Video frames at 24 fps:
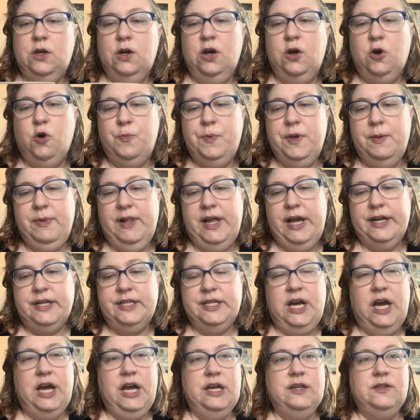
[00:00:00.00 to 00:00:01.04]
Hopi Black
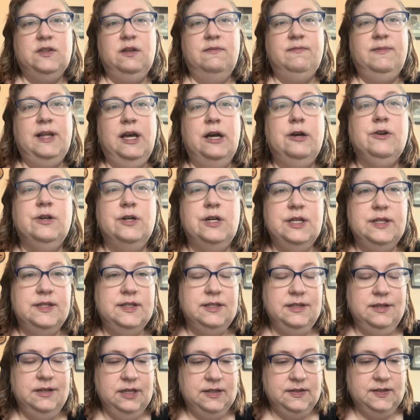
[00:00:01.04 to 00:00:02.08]
Dye Sunflower,
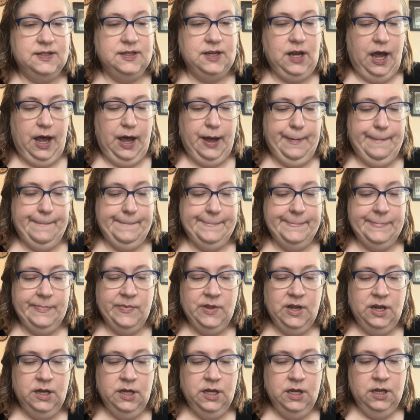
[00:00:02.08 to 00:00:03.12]
it's
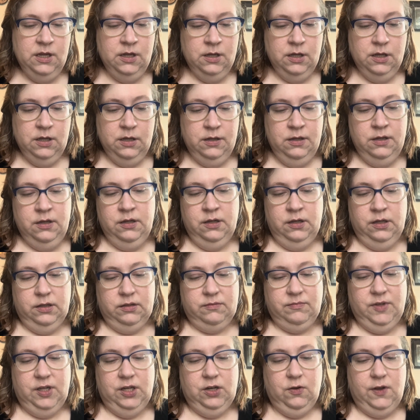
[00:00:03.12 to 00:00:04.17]

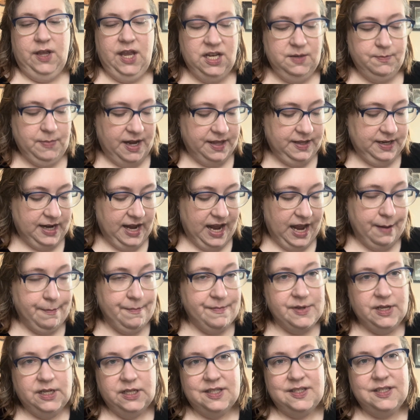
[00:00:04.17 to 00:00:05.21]
you know, hint by the name,
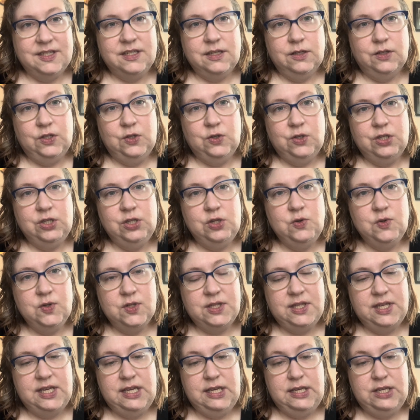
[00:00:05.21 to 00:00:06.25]
that's so you can use
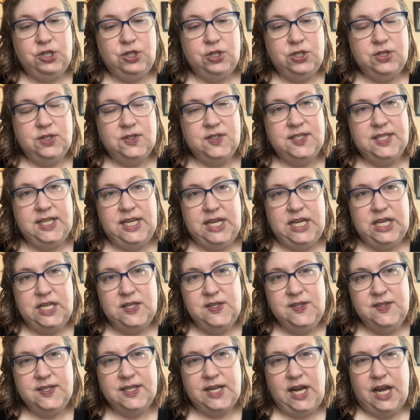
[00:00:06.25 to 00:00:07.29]
these
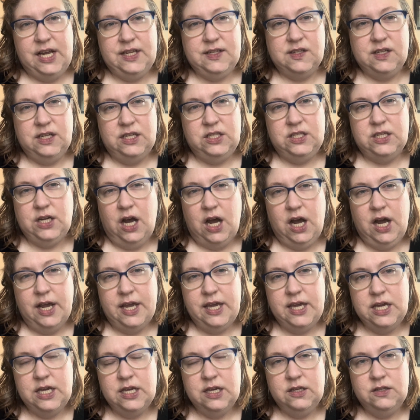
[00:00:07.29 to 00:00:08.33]
seeds as a dye